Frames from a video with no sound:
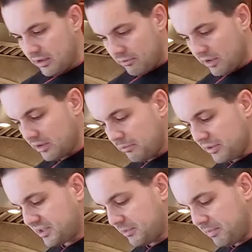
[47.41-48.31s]
We're going to
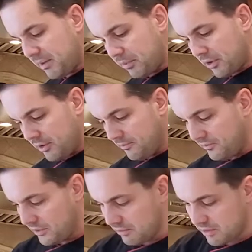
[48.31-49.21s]
put some pepper.
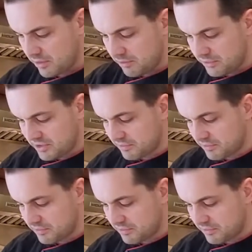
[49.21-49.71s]
We're going to put